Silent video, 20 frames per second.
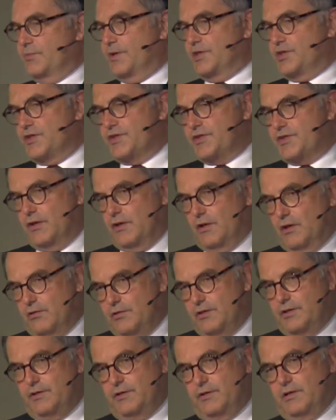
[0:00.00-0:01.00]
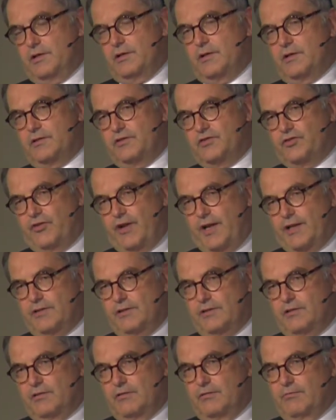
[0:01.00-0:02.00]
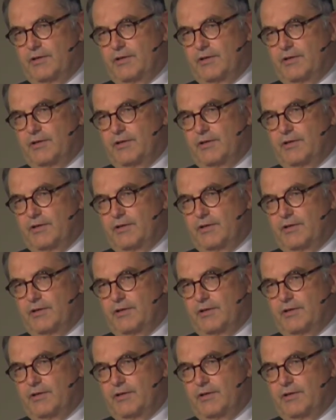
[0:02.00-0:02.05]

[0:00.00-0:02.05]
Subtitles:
which is a longer trend.